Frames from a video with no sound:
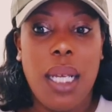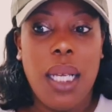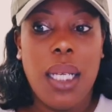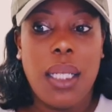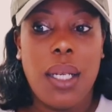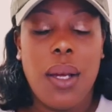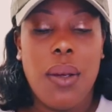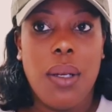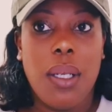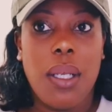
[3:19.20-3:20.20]
you
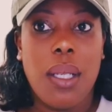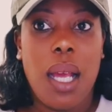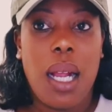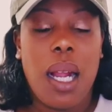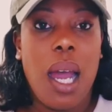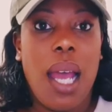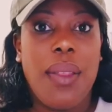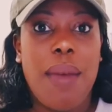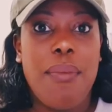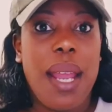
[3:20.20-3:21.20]
know, a guy
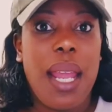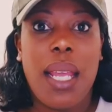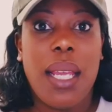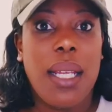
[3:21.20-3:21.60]
that may,